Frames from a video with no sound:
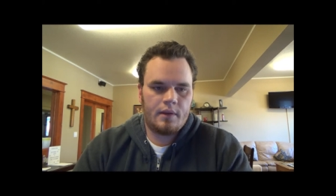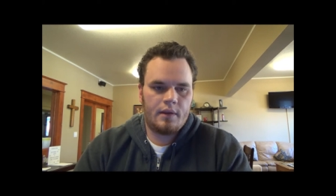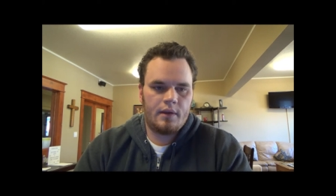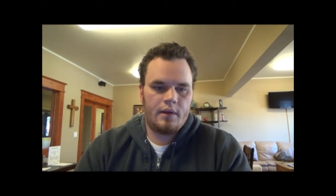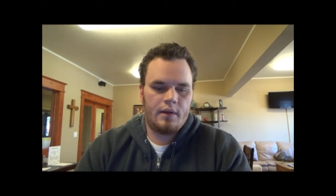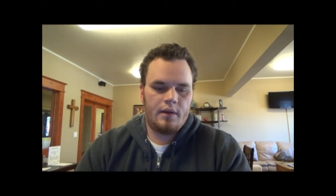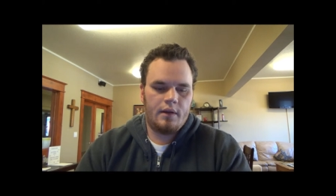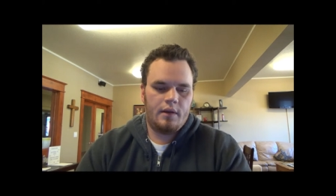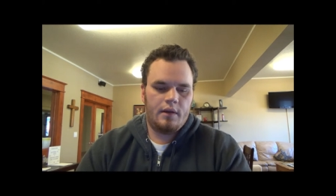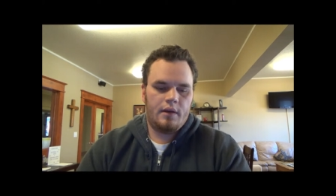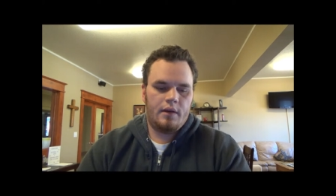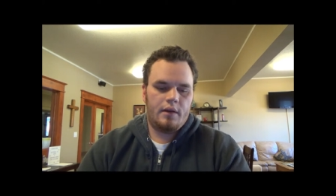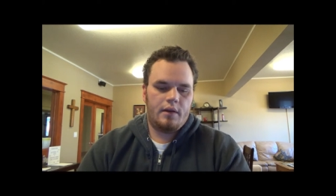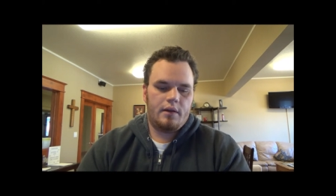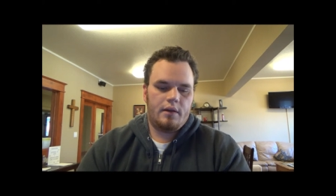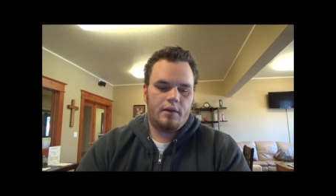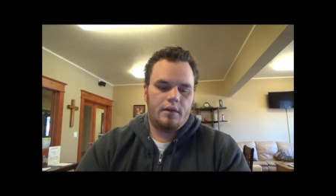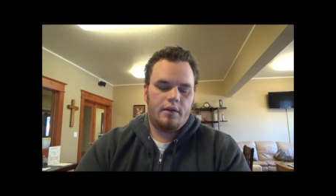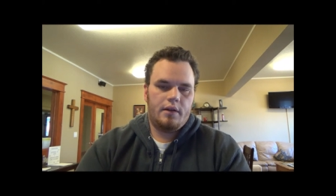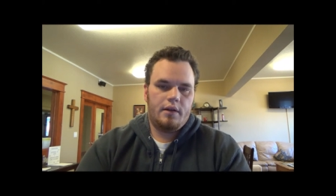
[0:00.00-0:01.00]

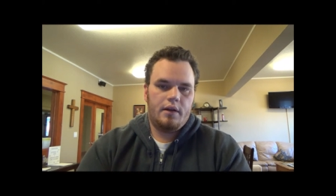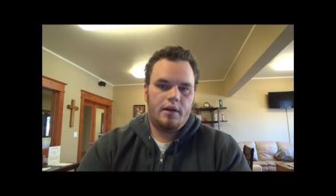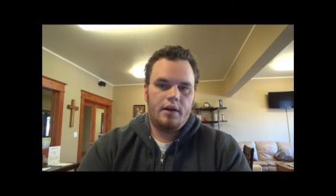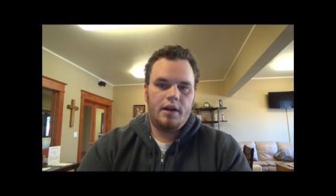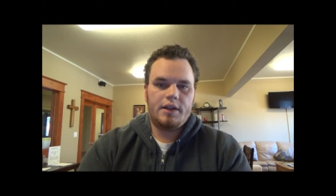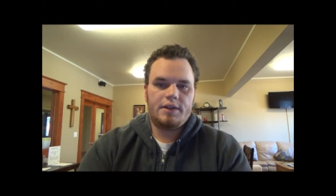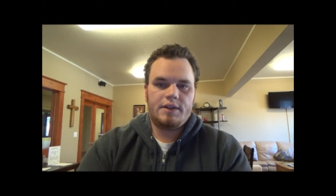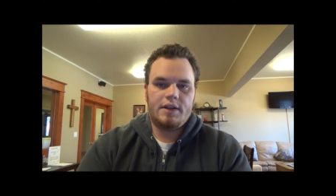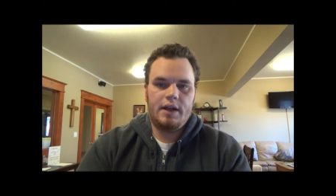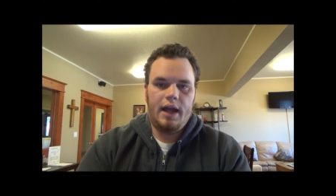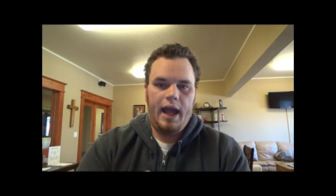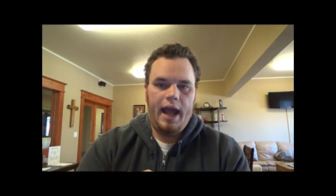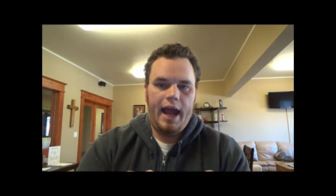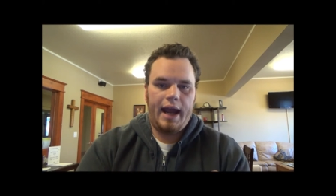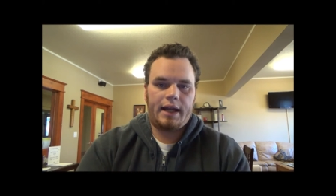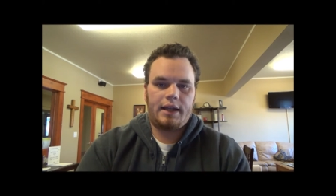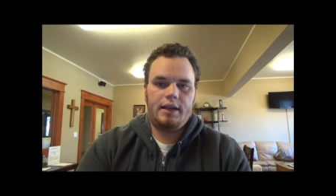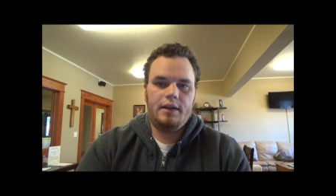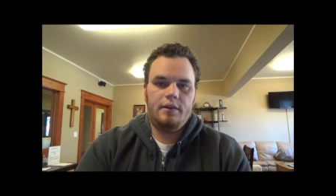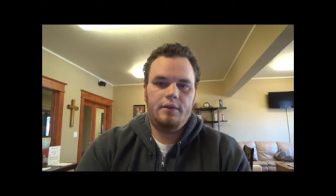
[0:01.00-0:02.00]
And that's that
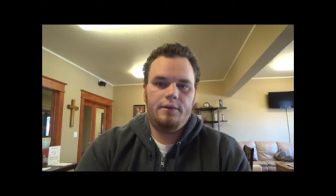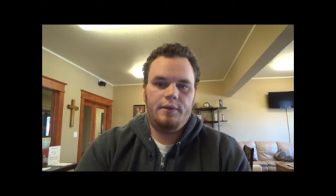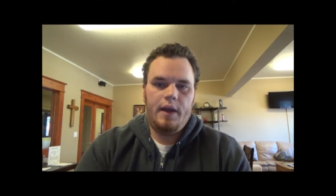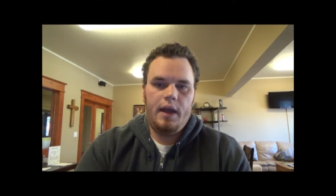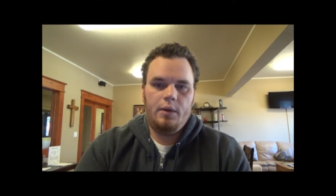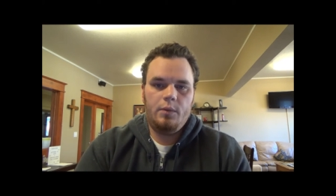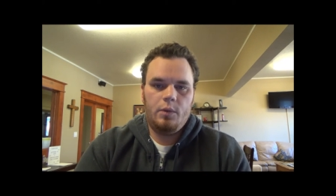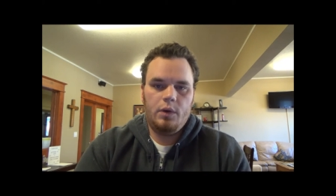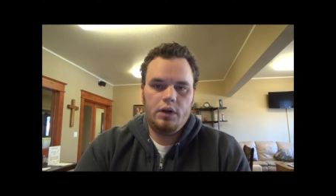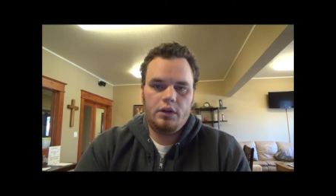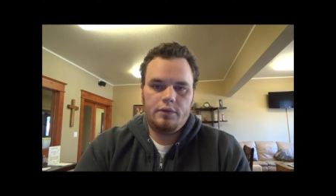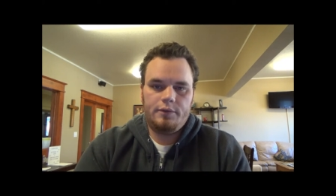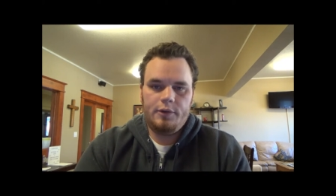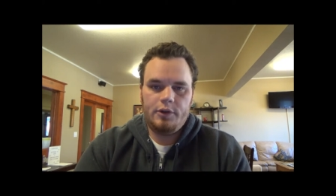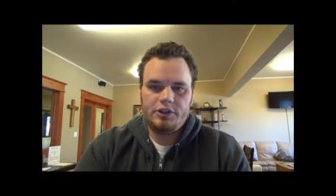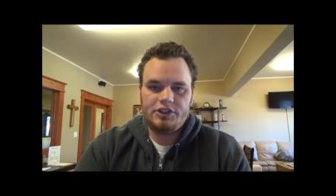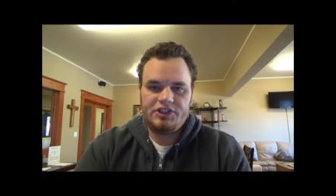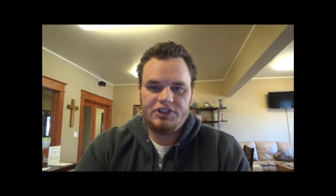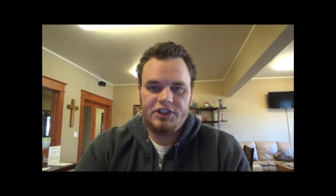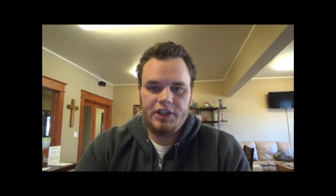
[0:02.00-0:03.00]
active and
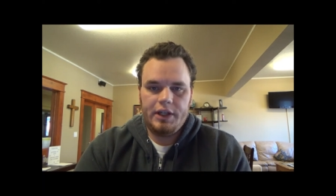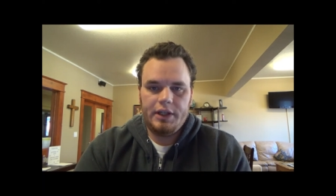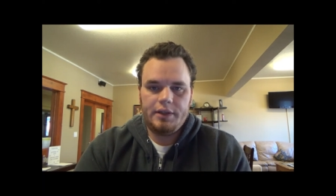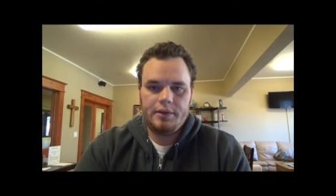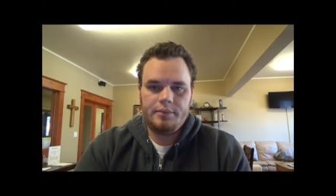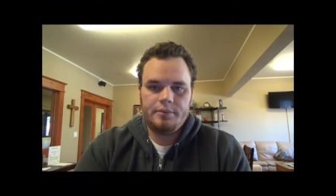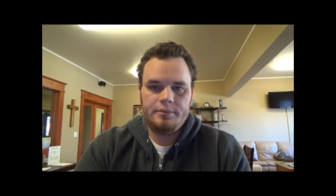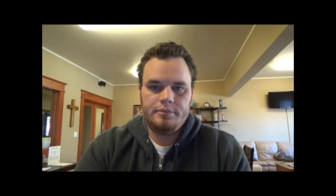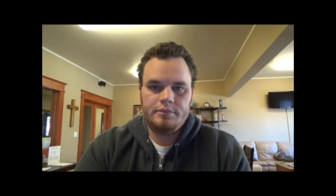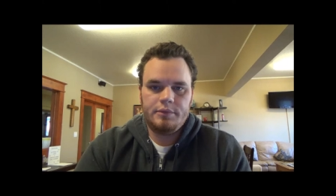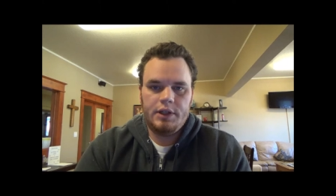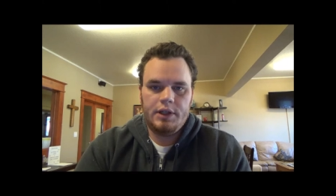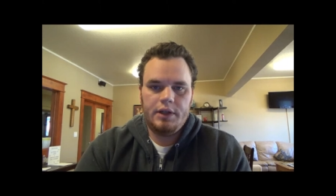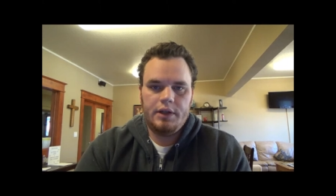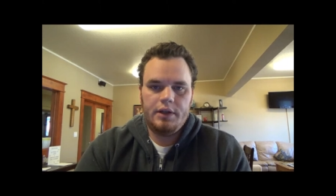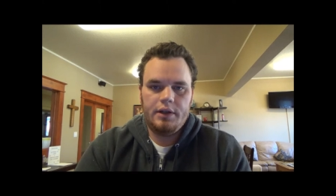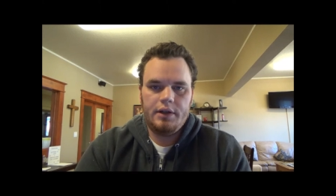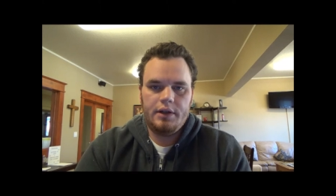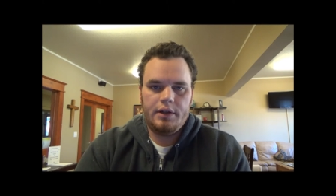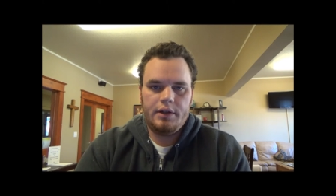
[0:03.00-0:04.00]
willful sin
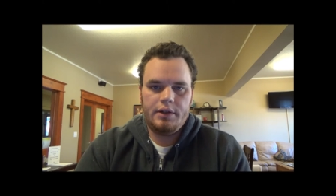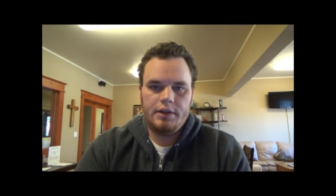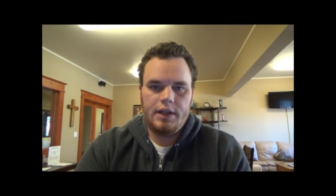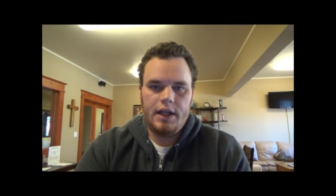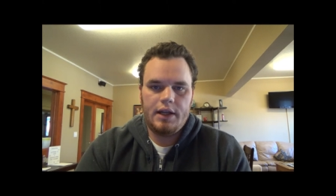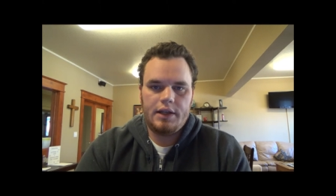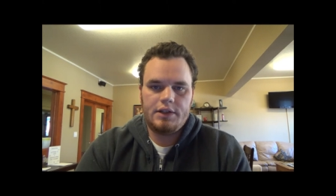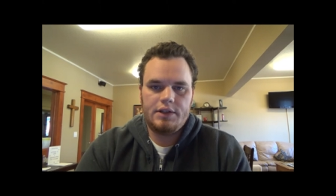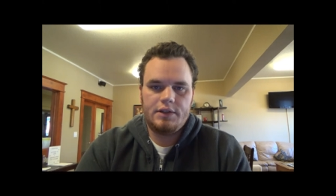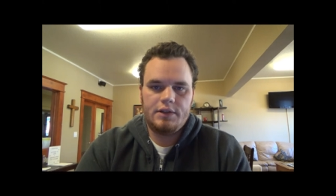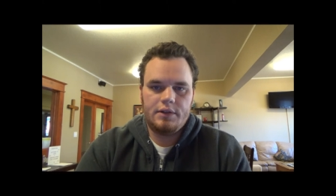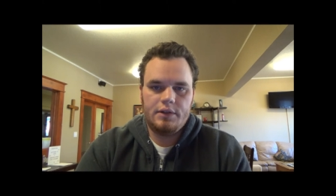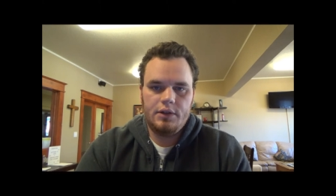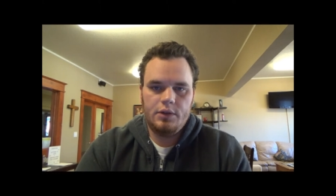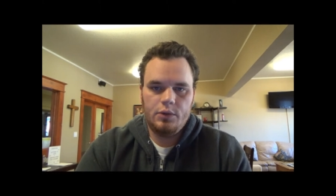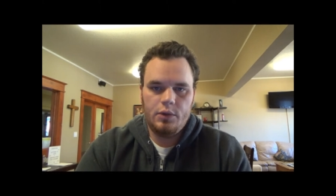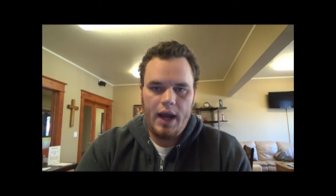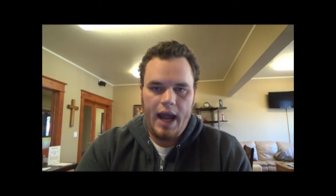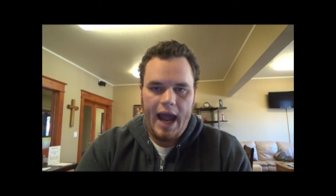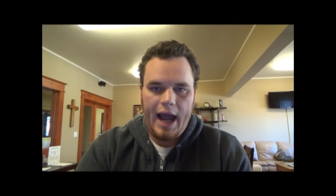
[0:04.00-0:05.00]
takes
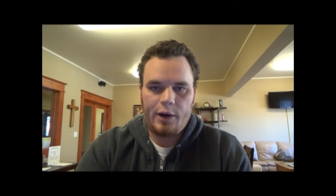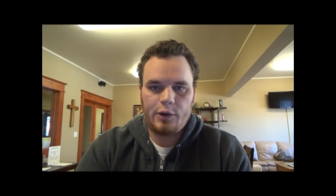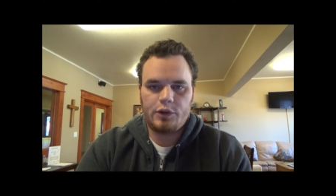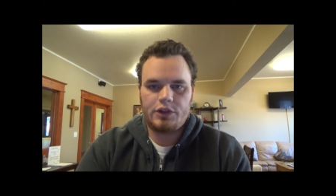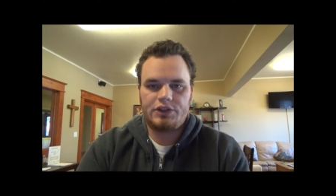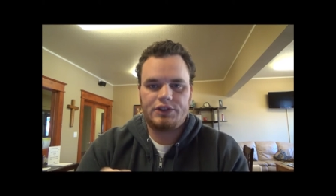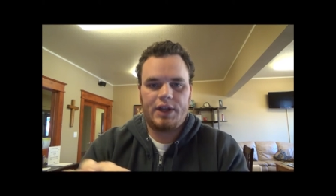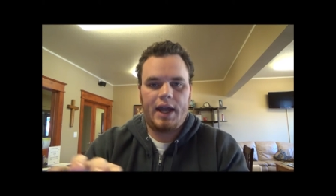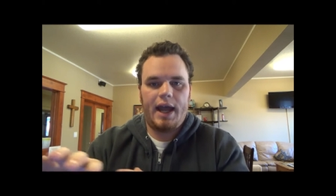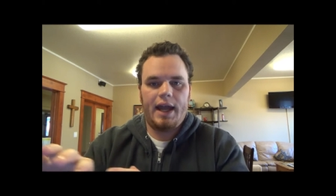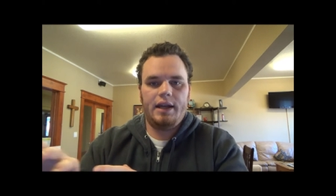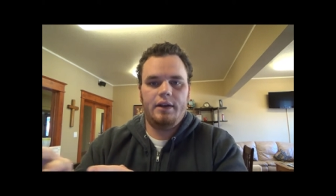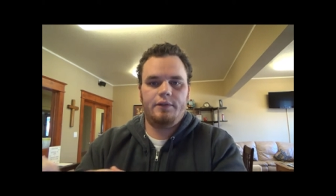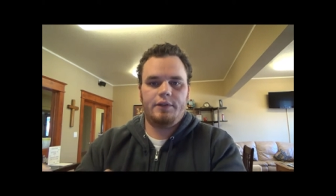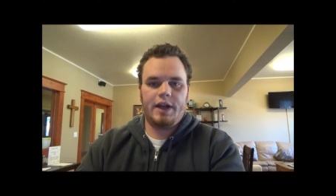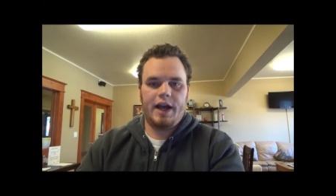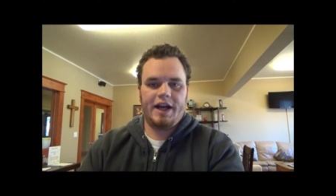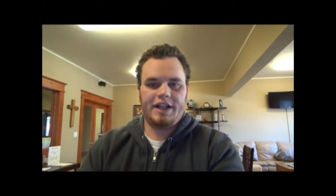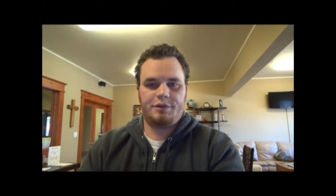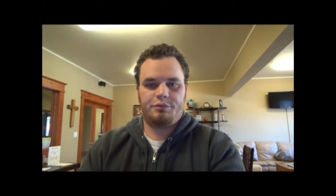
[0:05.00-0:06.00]
you outside
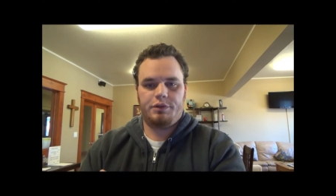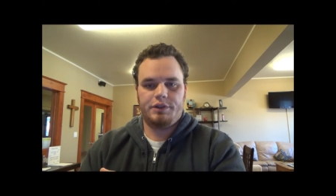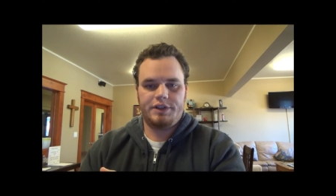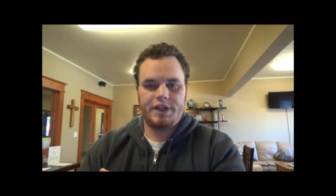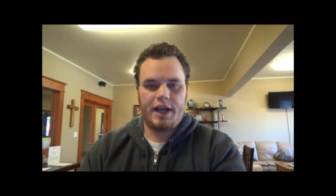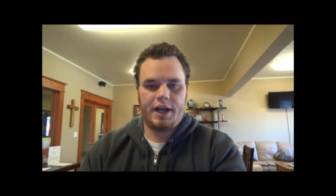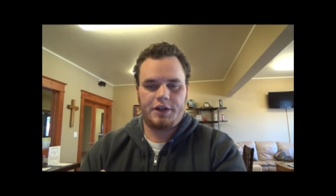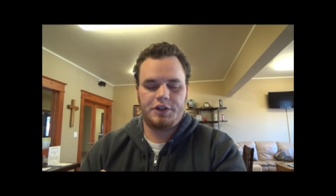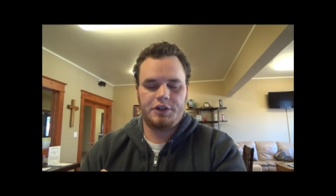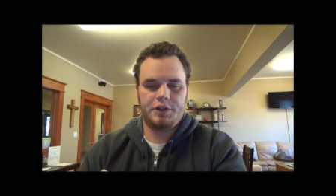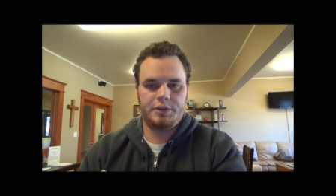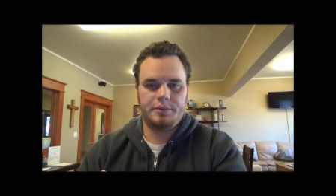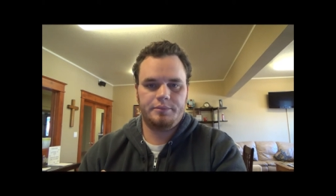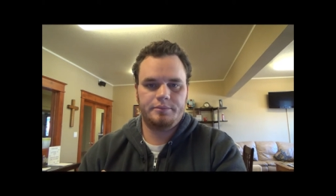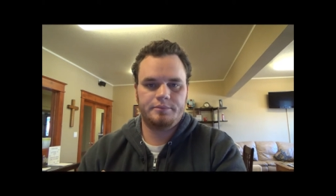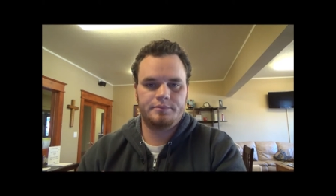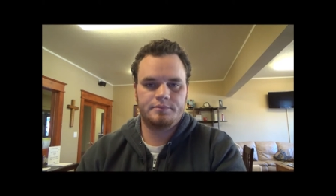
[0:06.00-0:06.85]
of God's protection,